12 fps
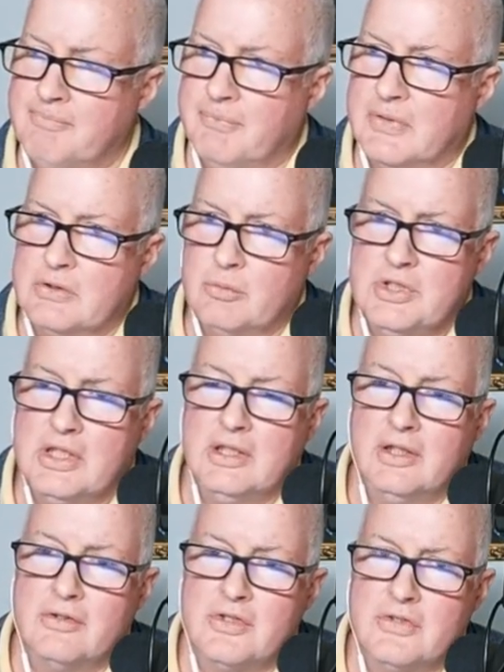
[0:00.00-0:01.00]
Switching
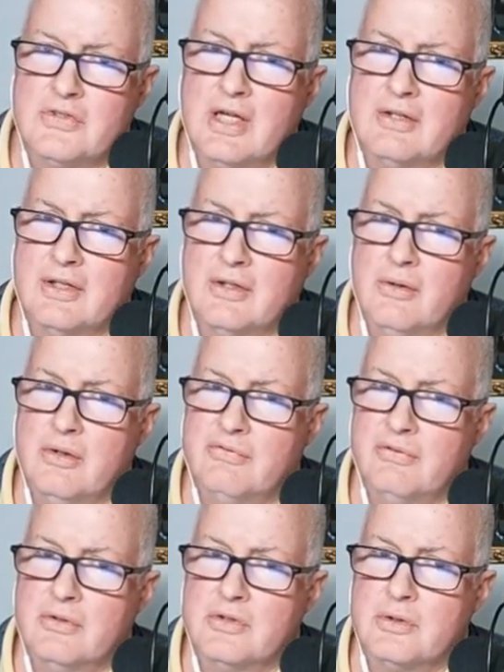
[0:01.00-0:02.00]
gears to South Dakota,
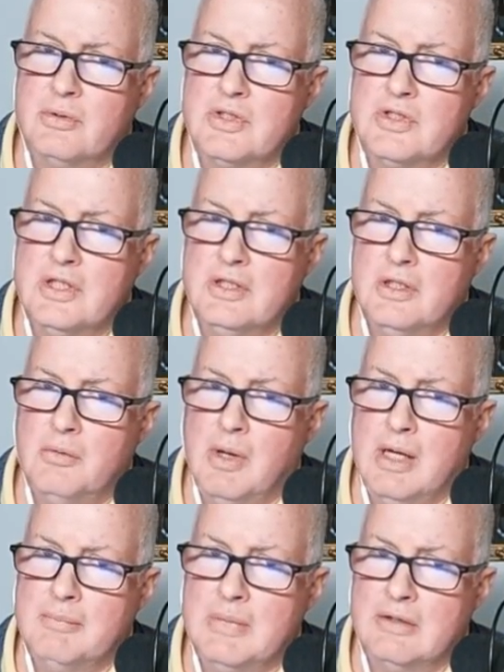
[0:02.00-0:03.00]
folks. Kristi
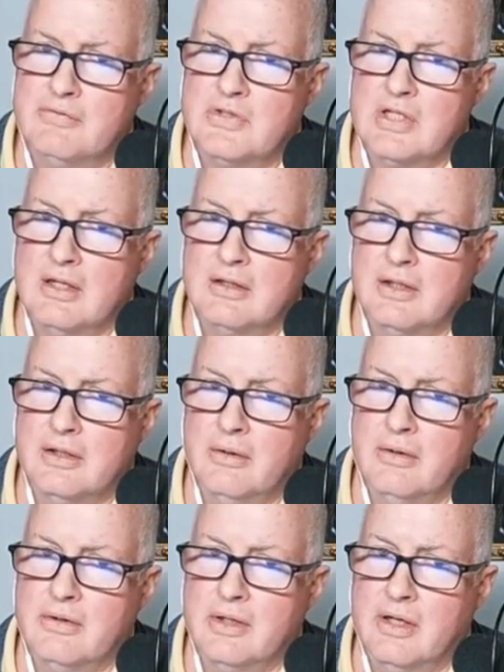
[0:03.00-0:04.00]
Noem of South
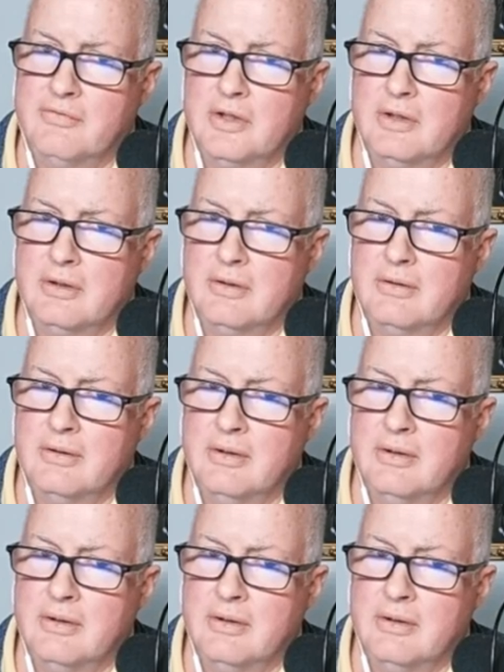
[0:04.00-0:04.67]
Dakota, the governor.